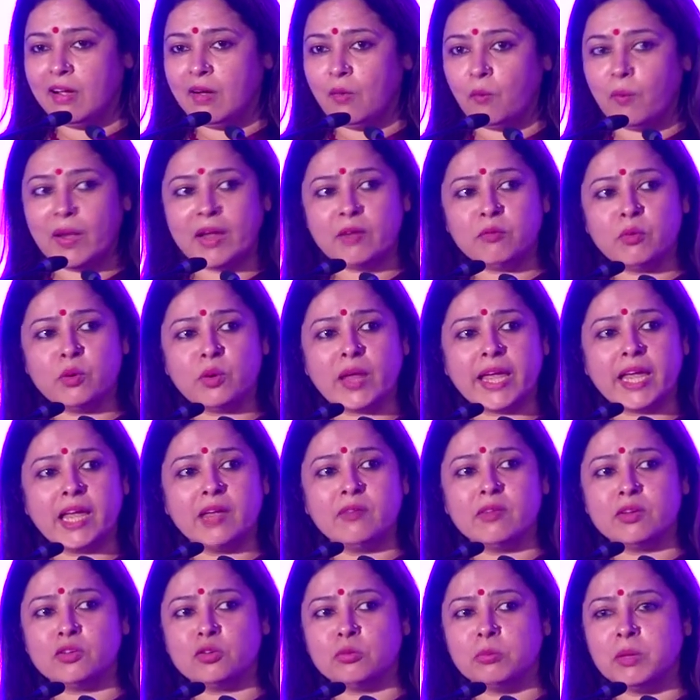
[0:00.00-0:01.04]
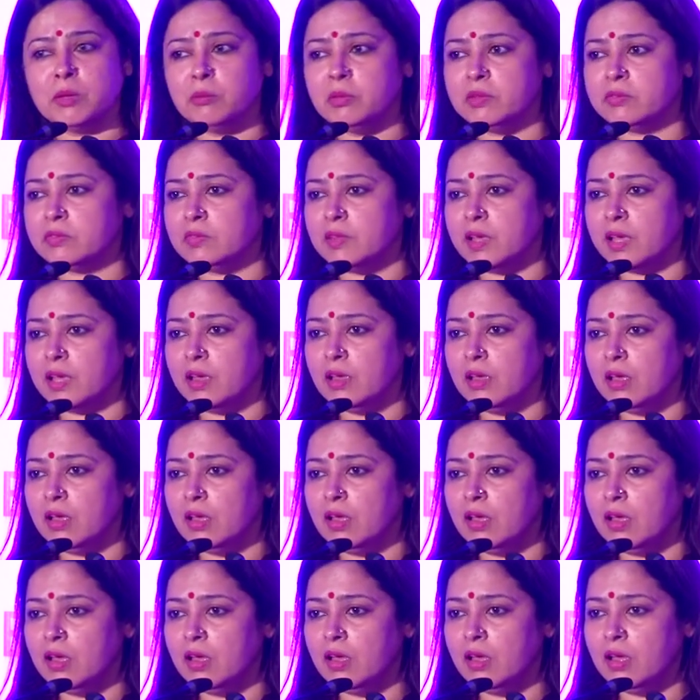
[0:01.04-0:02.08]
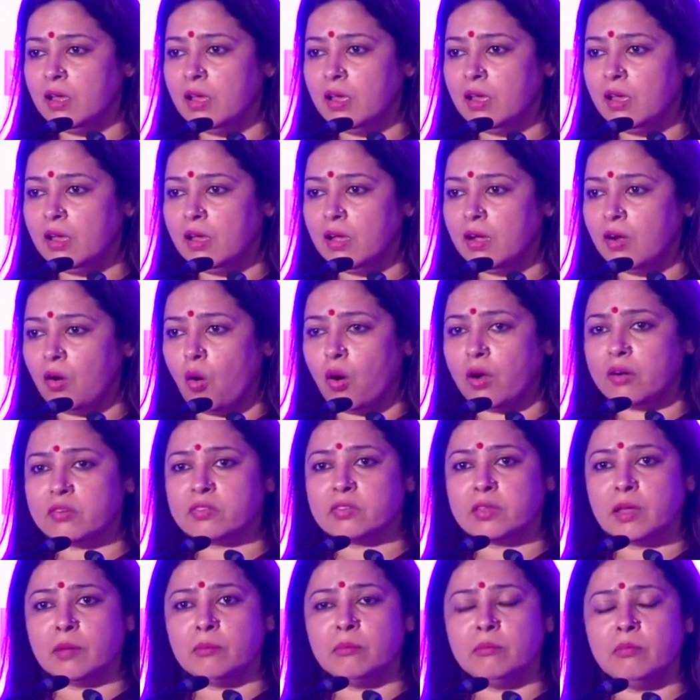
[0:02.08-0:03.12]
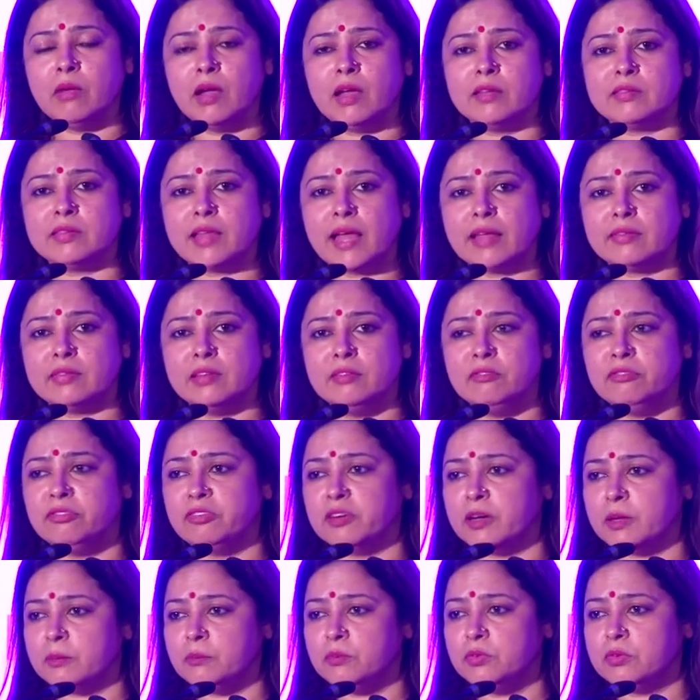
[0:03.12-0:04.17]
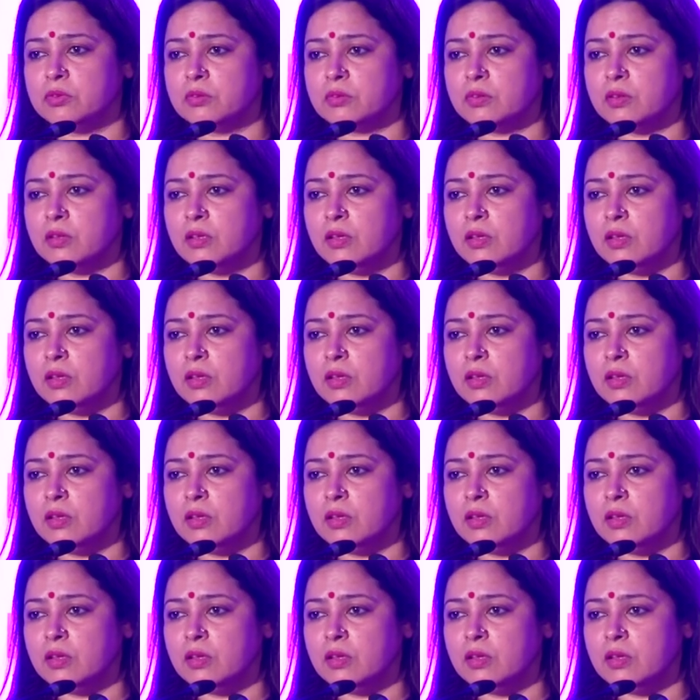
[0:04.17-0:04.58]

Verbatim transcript: Why would I give it to BBC or some assassin firms?